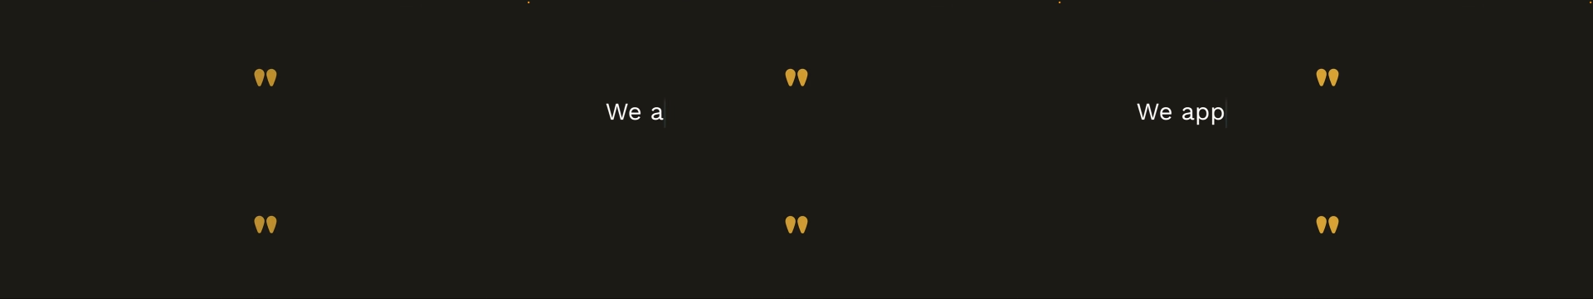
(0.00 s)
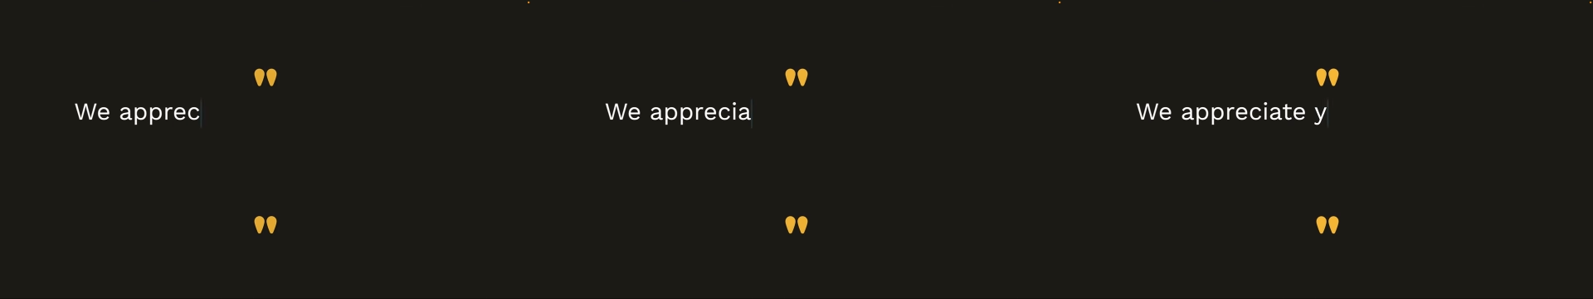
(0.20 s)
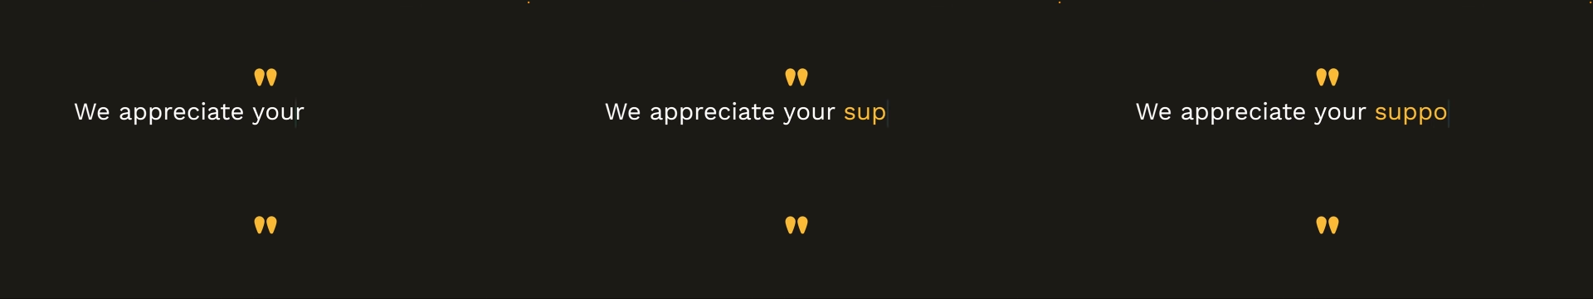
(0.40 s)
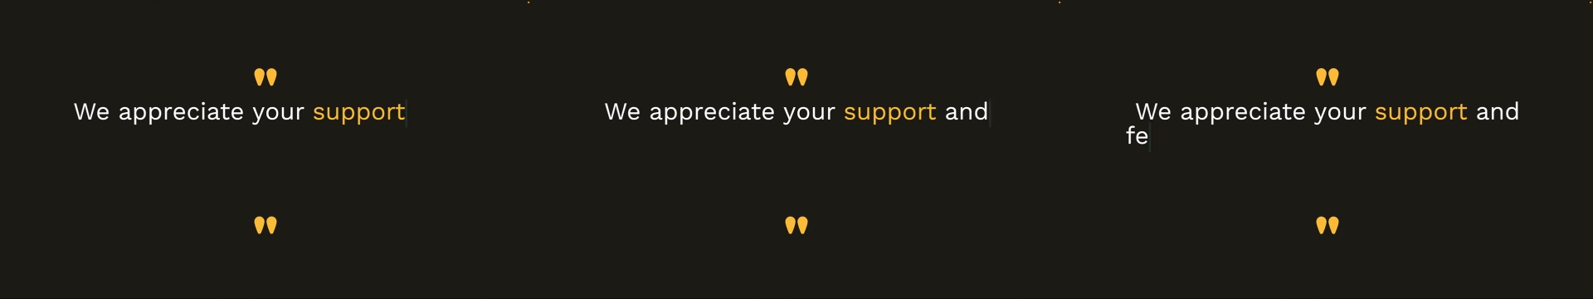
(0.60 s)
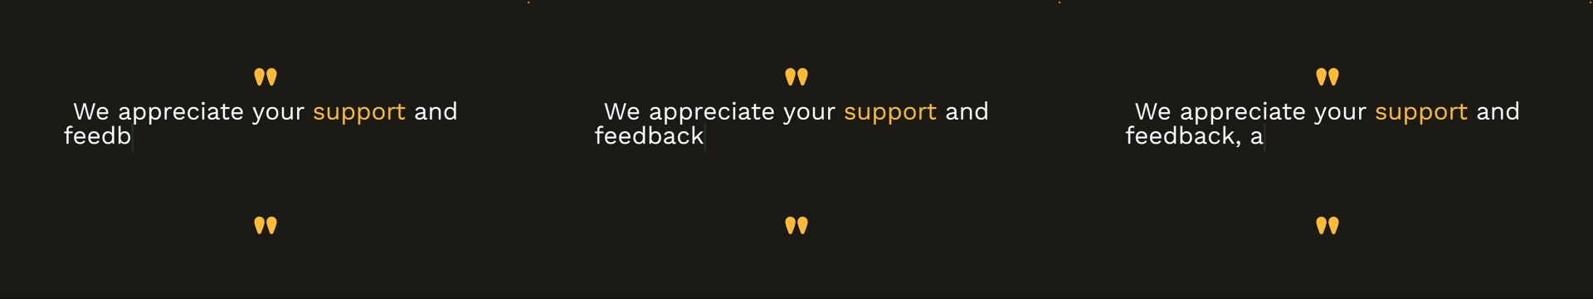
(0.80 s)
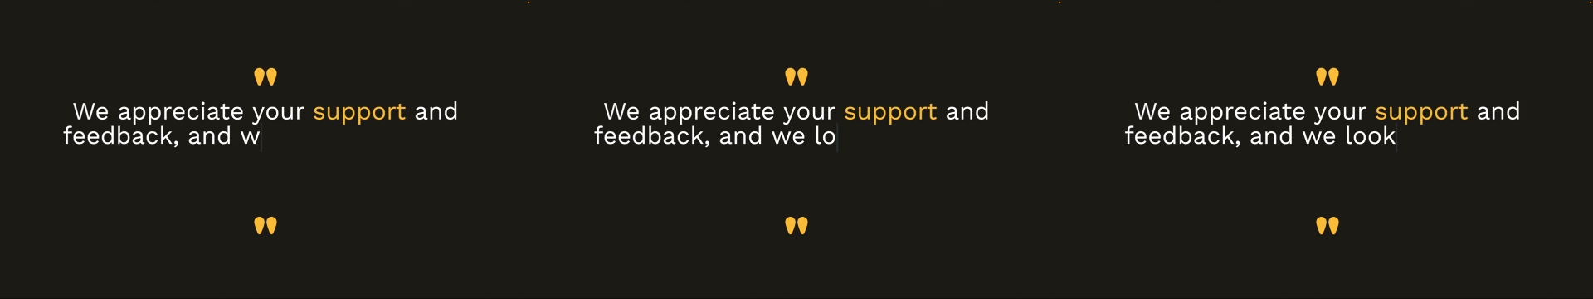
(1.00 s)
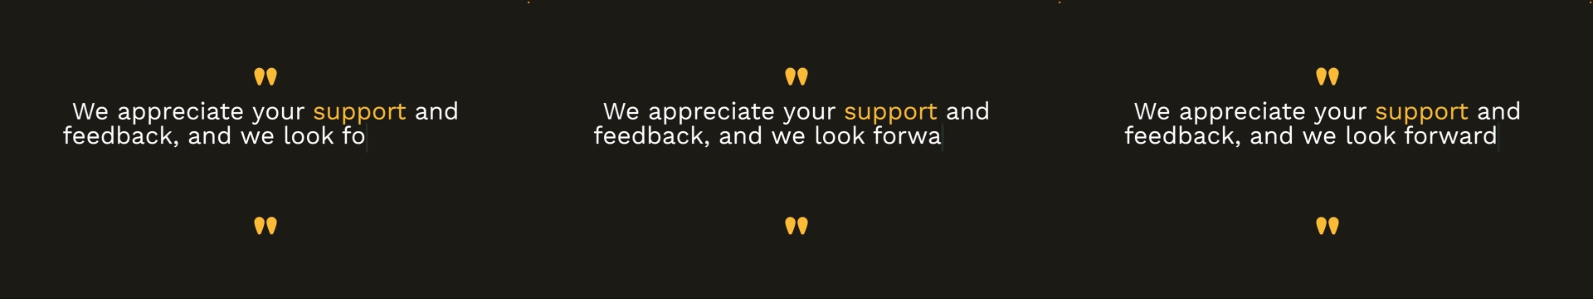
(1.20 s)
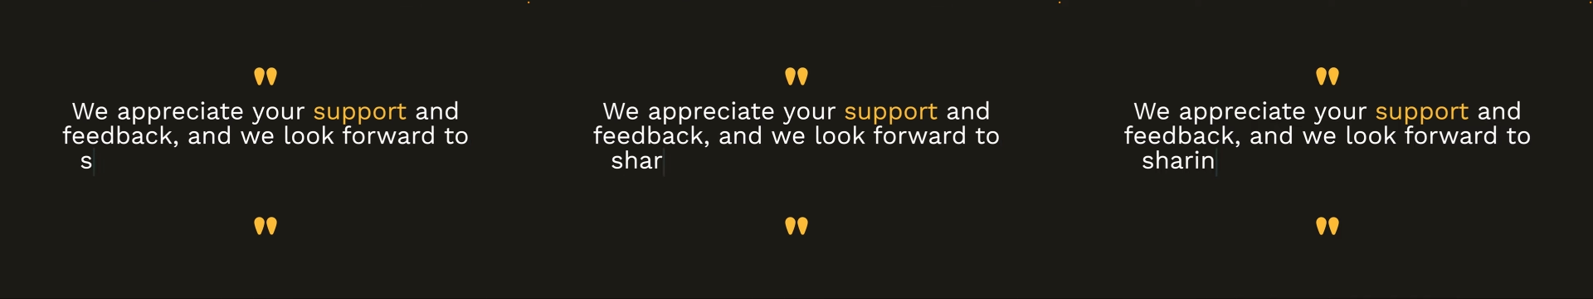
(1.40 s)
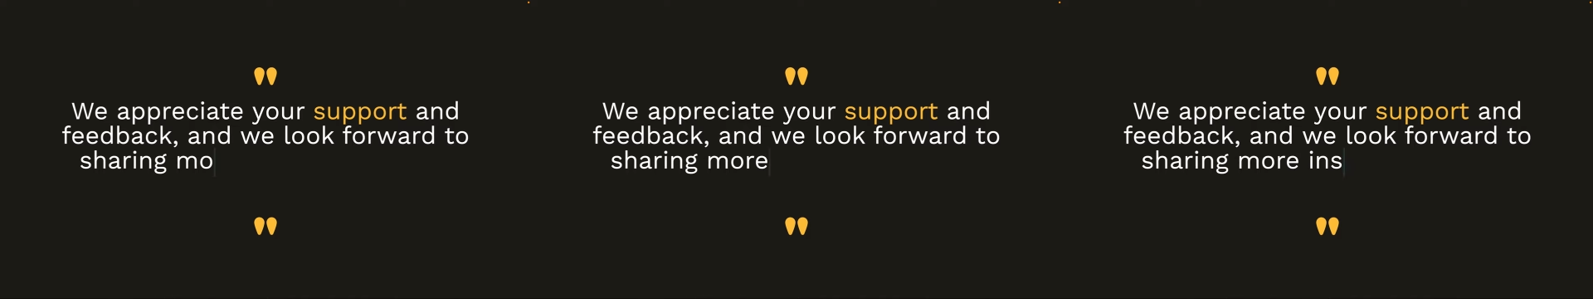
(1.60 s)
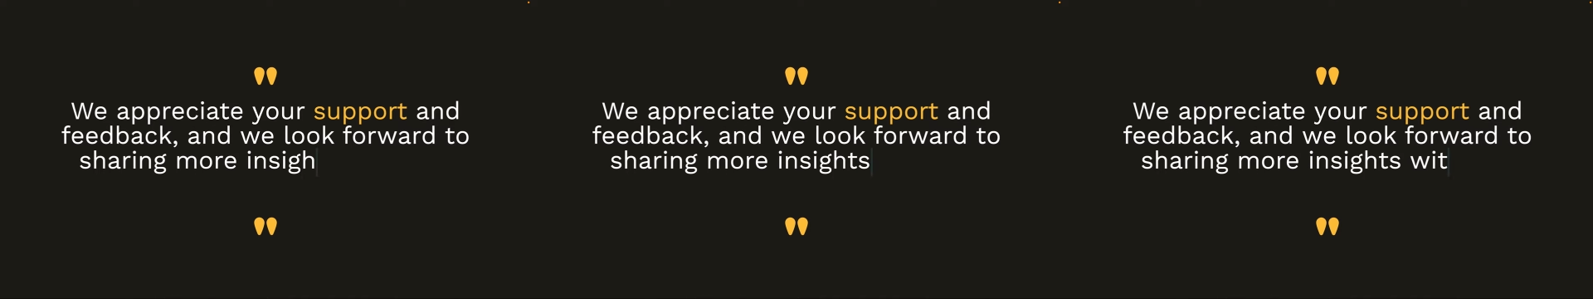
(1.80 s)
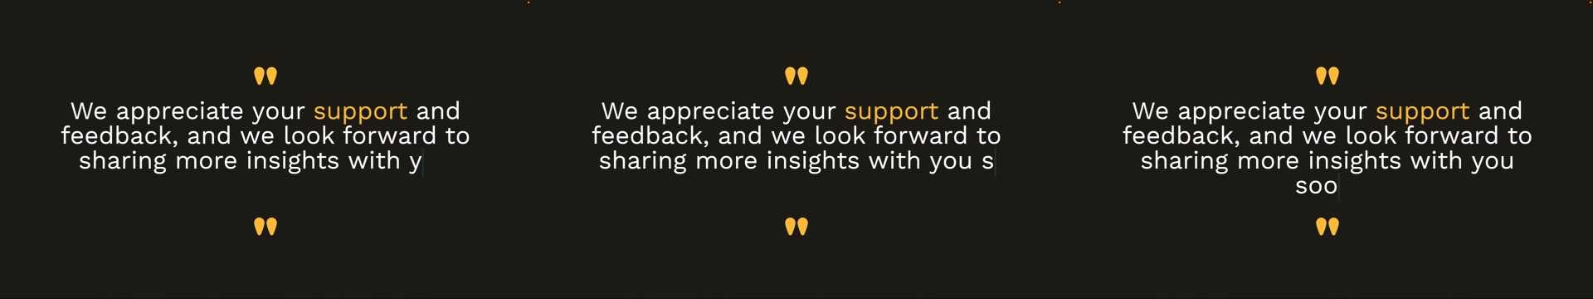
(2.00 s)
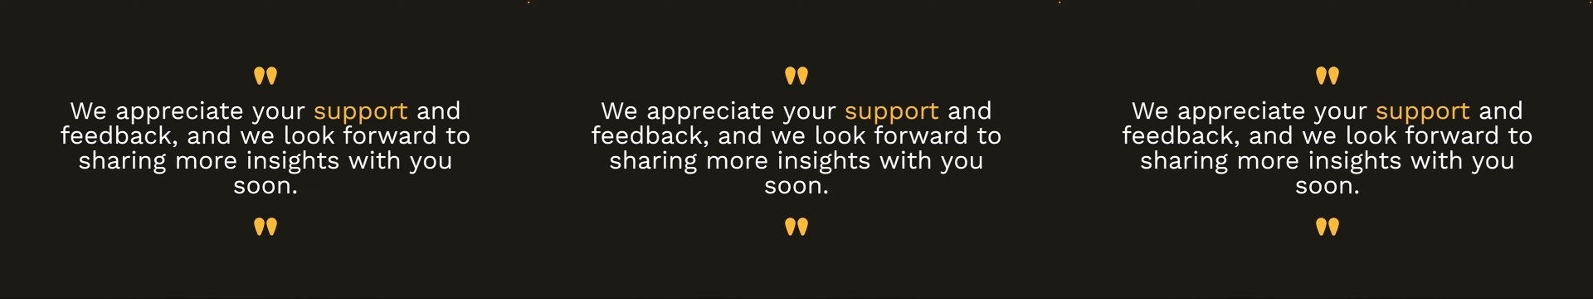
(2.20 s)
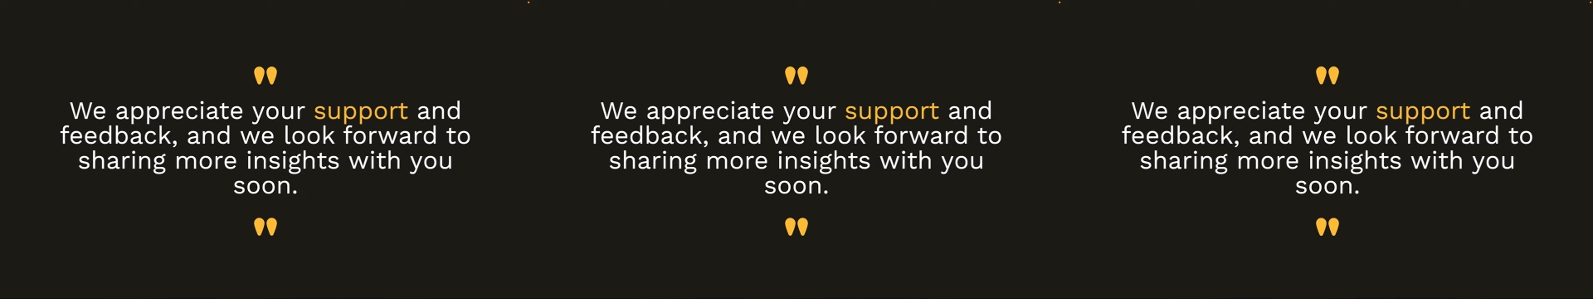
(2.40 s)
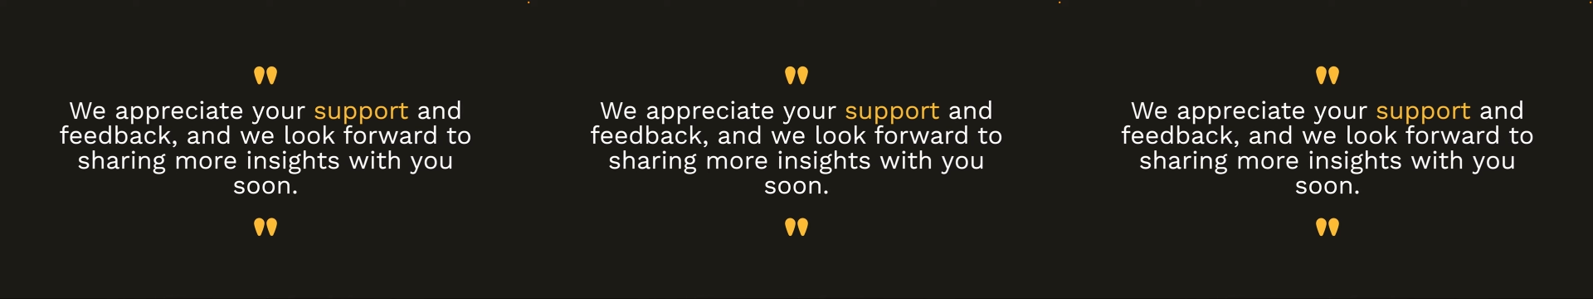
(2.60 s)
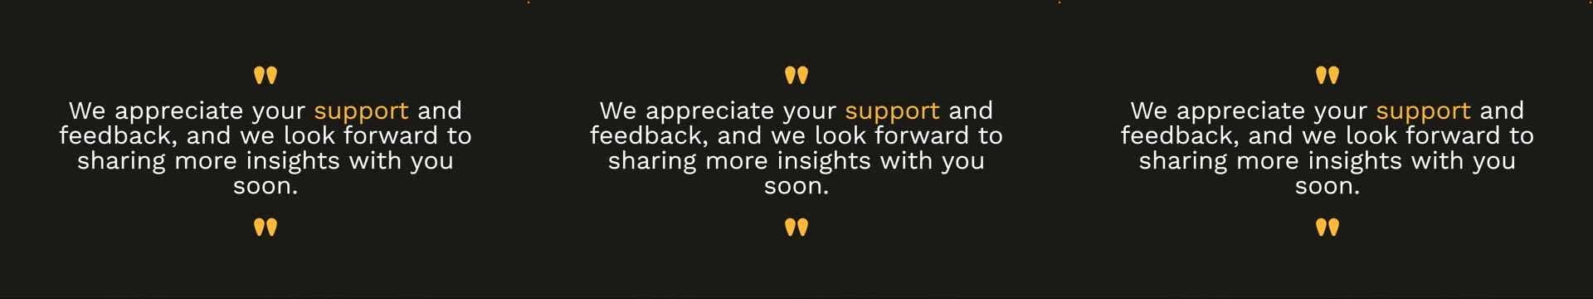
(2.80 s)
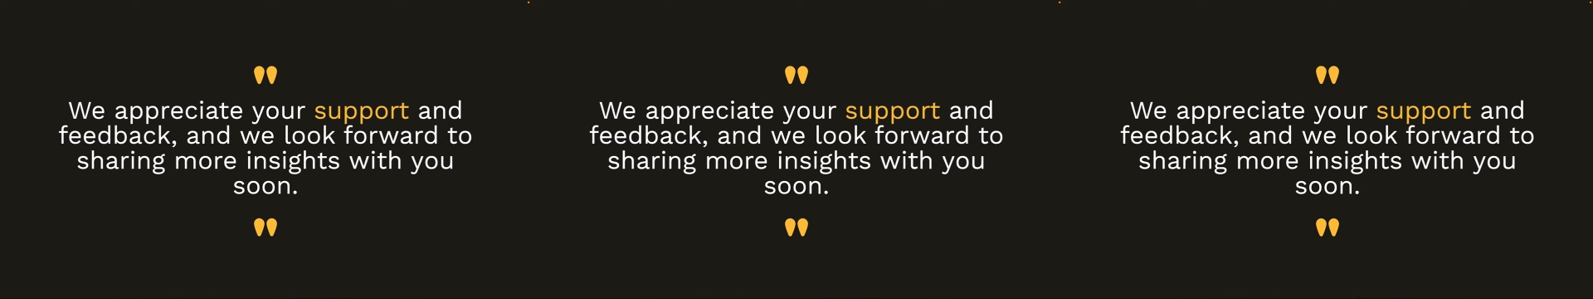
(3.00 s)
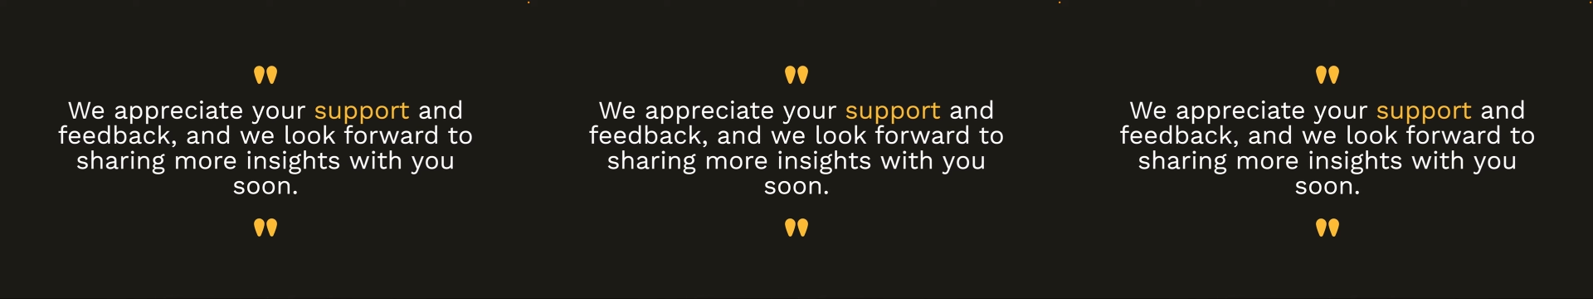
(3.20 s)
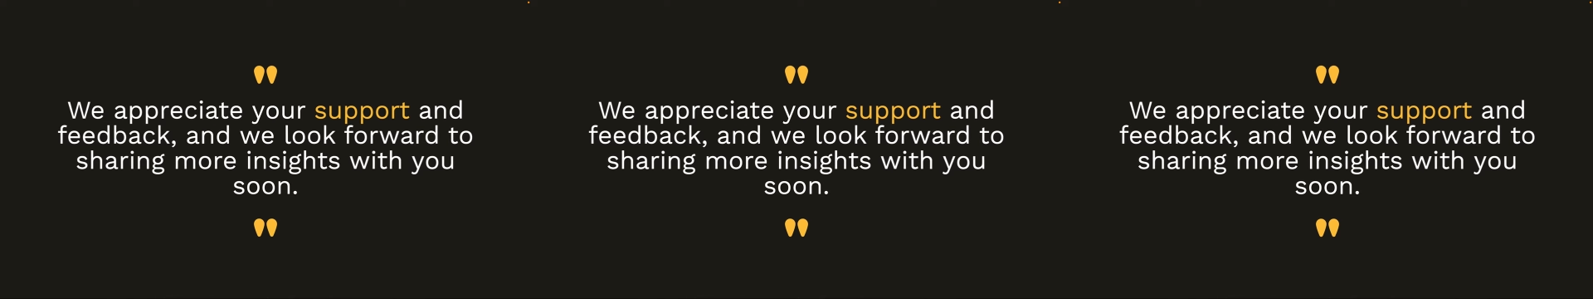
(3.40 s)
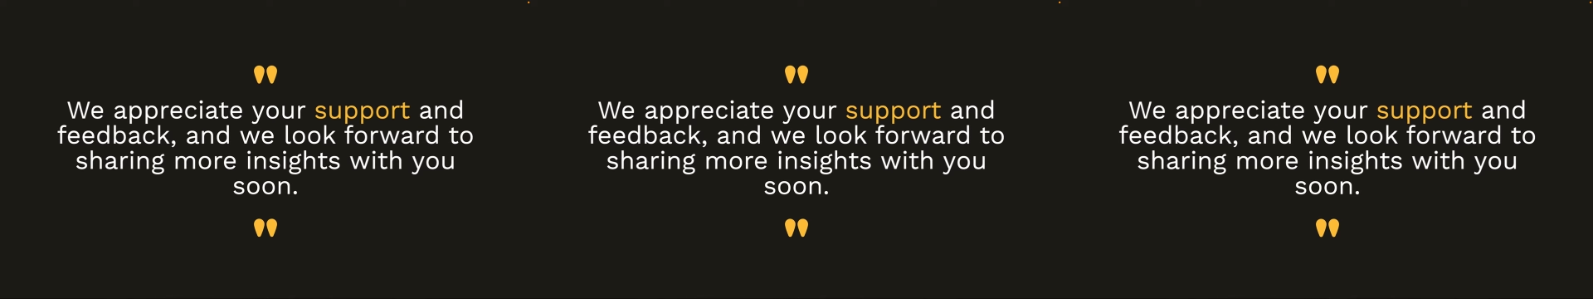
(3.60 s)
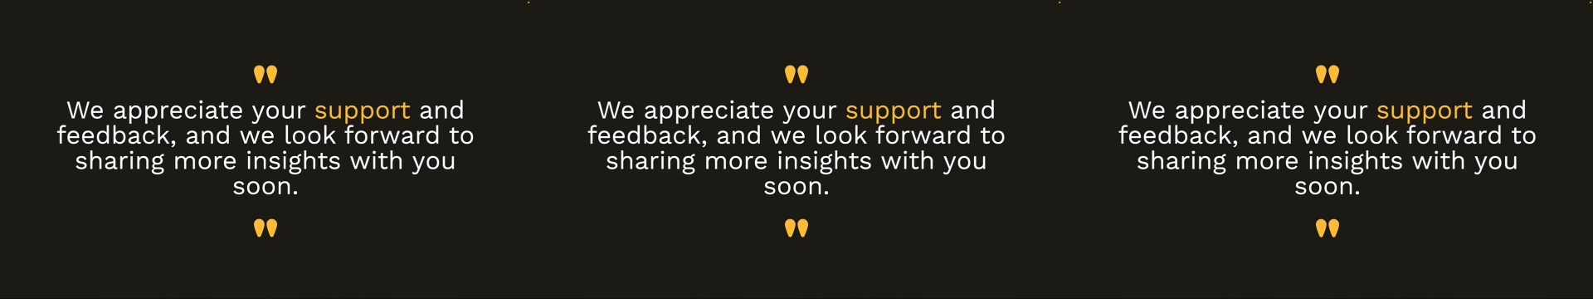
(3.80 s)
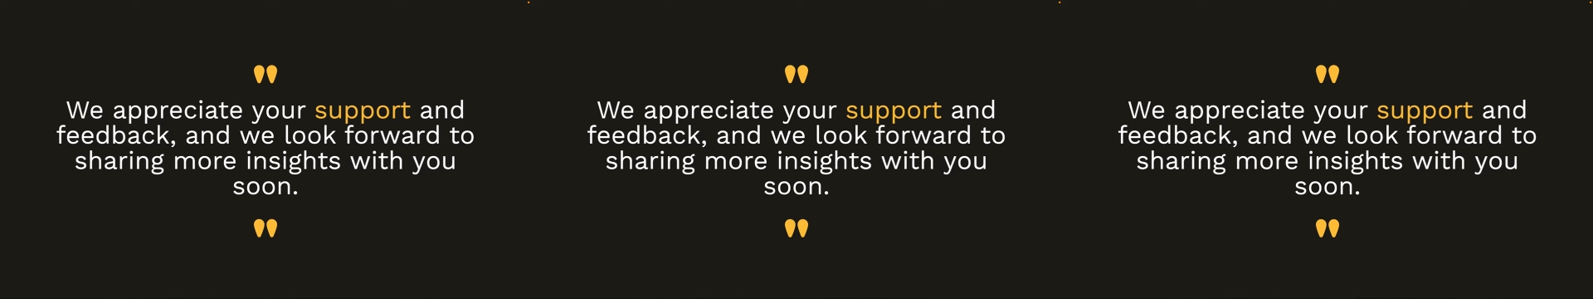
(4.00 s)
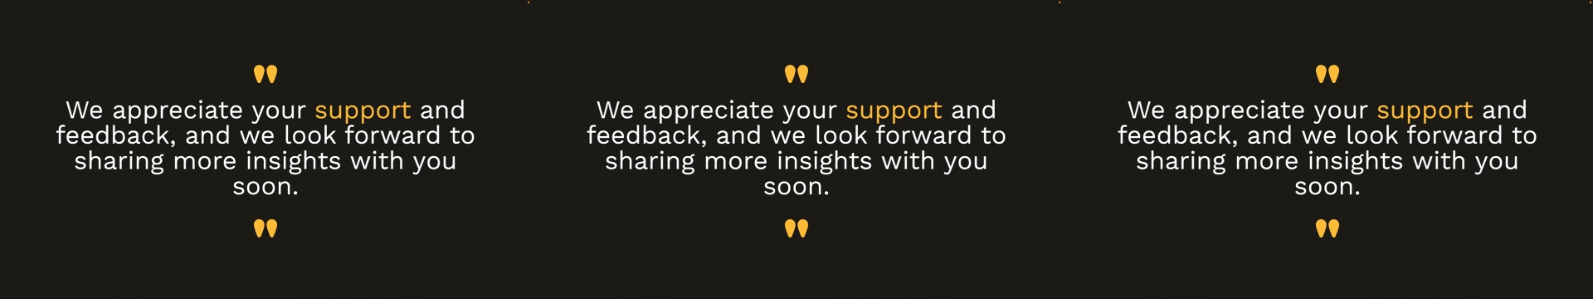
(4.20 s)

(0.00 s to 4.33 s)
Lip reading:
No face is visible, so there are no lips to read.